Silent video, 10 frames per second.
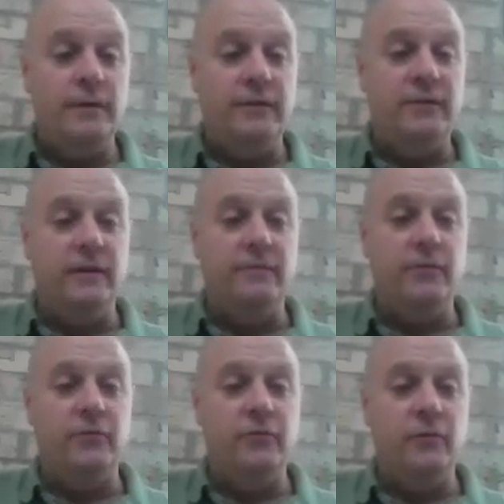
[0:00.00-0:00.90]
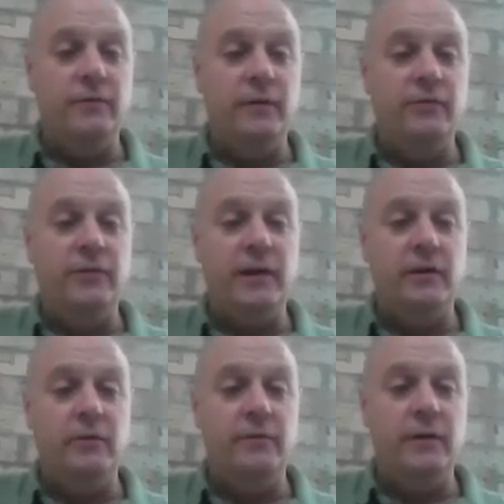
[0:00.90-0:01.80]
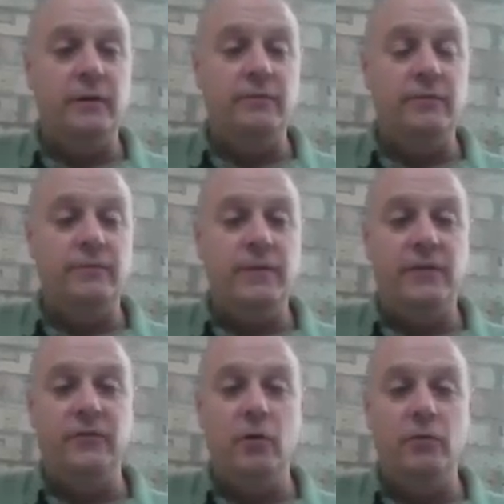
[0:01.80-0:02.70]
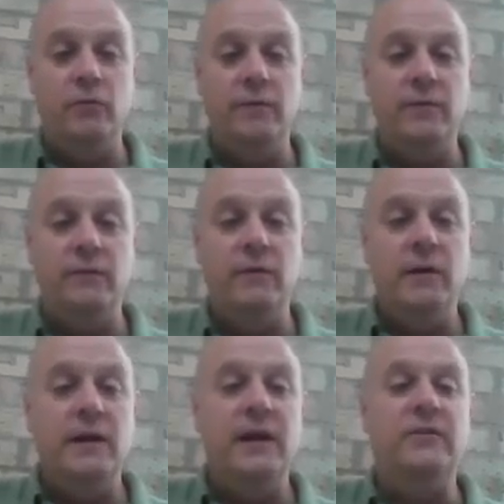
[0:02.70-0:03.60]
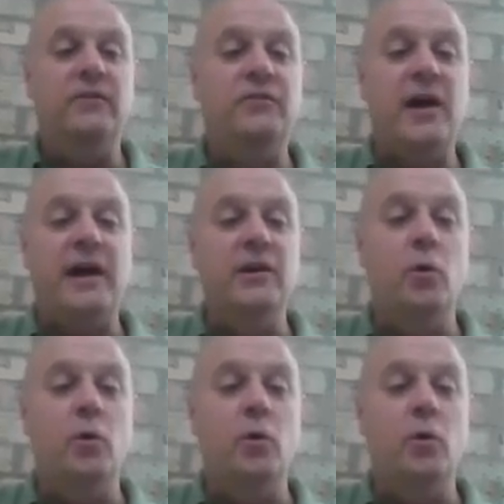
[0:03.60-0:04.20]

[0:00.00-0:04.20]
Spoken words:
that's a first derivative, second derivative, that's no derivative. It's a second